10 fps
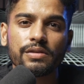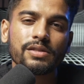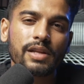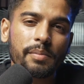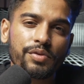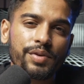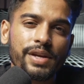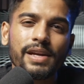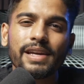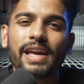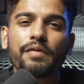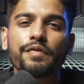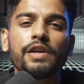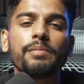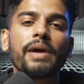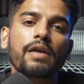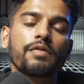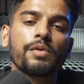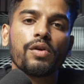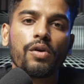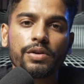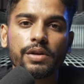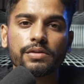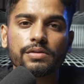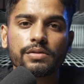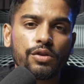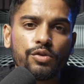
Step 3, get feedback from your audience.